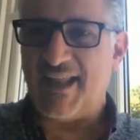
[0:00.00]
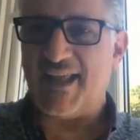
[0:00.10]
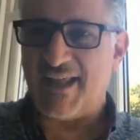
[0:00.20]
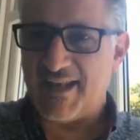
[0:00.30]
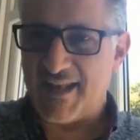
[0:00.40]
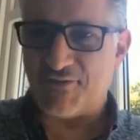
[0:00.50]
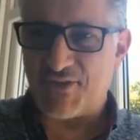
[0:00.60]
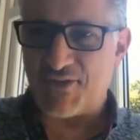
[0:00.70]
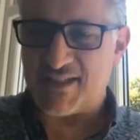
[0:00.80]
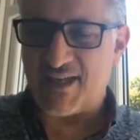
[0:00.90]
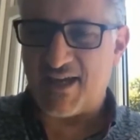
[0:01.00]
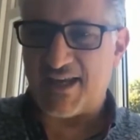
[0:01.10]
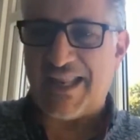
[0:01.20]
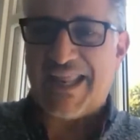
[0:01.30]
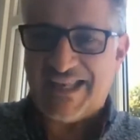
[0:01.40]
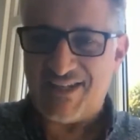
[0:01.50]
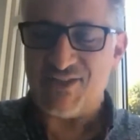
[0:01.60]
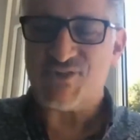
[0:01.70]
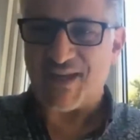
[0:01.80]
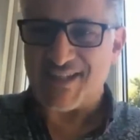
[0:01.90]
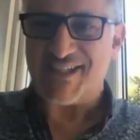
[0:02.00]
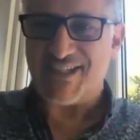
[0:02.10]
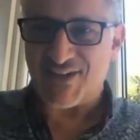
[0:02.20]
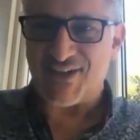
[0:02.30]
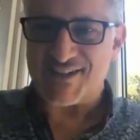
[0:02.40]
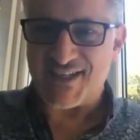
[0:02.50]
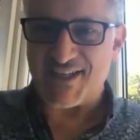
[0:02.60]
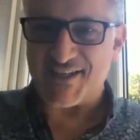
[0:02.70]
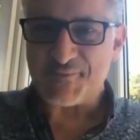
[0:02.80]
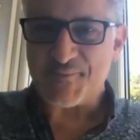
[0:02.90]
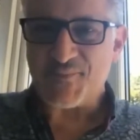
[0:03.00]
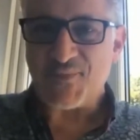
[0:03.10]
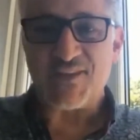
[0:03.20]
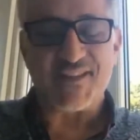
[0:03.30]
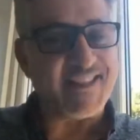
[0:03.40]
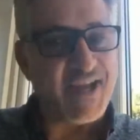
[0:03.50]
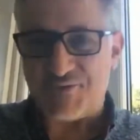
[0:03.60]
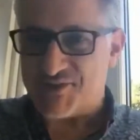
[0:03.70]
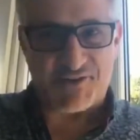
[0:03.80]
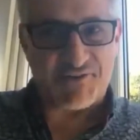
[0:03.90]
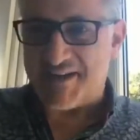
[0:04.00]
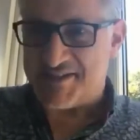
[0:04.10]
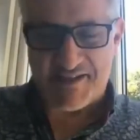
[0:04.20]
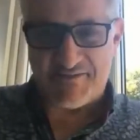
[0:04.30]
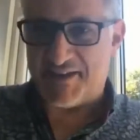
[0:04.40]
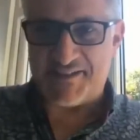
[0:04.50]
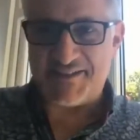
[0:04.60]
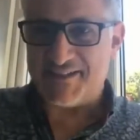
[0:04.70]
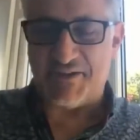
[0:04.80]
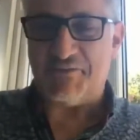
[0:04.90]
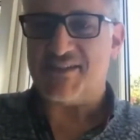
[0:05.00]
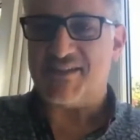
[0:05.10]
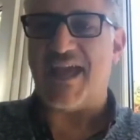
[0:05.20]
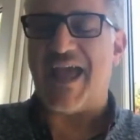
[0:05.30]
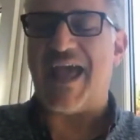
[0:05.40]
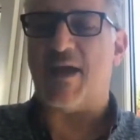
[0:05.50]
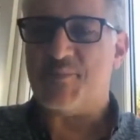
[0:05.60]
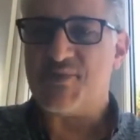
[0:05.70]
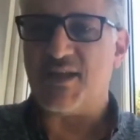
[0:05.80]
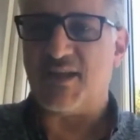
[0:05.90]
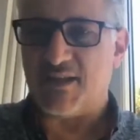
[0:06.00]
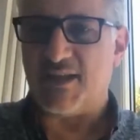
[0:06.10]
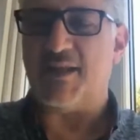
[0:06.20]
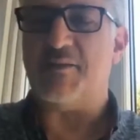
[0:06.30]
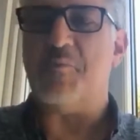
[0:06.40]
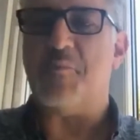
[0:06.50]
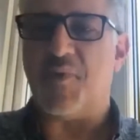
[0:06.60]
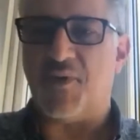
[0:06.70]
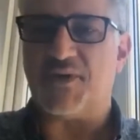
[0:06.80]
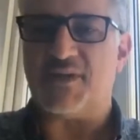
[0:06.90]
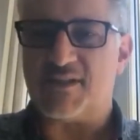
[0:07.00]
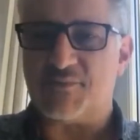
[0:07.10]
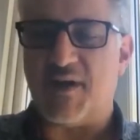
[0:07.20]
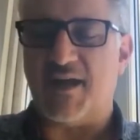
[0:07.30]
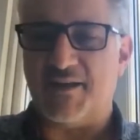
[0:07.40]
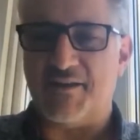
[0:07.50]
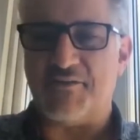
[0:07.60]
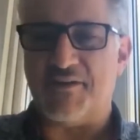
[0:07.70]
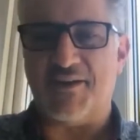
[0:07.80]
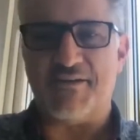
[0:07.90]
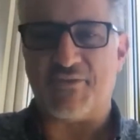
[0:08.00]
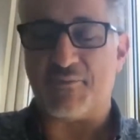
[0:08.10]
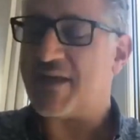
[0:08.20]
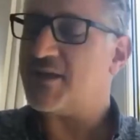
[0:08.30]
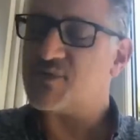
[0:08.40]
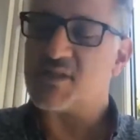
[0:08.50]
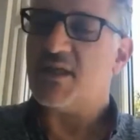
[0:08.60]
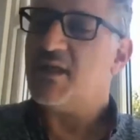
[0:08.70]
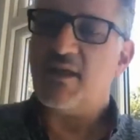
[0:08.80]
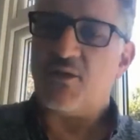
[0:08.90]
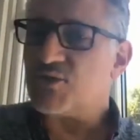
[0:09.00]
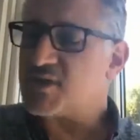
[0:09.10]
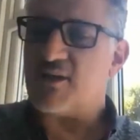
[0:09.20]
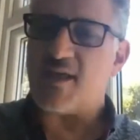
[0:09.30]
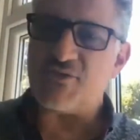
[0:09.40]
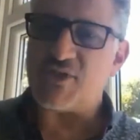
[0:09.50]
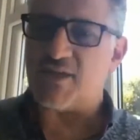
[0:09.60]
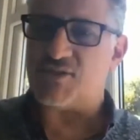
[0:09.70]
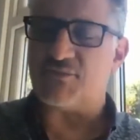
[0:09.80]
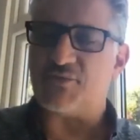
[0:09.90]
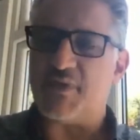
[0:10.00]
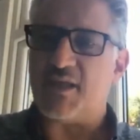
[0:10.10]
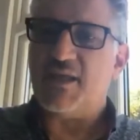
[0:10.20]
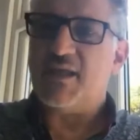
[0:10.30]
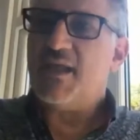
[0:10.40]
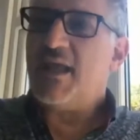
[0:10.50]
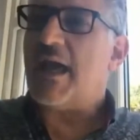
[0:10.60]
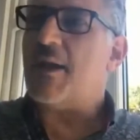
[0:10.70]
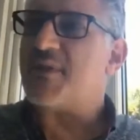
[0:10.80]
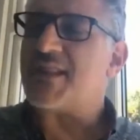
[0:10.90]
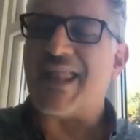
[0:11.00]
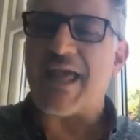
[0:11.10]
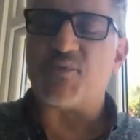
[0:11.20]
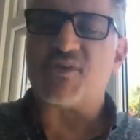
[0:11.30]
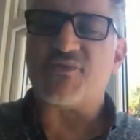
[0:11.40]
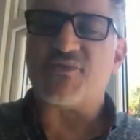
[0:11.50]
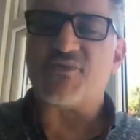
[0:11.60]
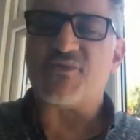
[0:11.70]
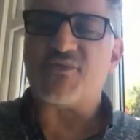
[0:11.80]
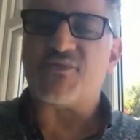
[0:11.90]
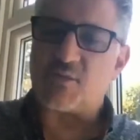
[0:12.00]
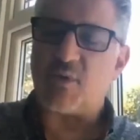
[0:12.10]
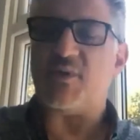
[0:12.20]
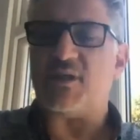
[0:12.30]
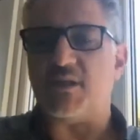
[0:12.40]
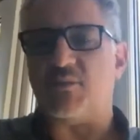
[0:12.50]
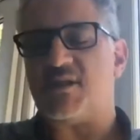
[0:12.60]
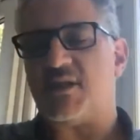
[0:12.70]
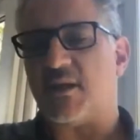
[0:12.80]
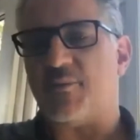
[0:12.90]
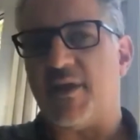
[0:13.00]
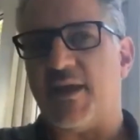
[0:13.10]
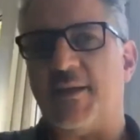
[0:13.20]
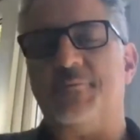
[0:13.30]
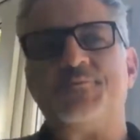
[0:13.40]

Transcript: level 39 in 2013. That was a crazy event. There was absolutely bonkers, but I'll never, but it was also life-changing for me. But the lab was fantastic because what we did, we set up a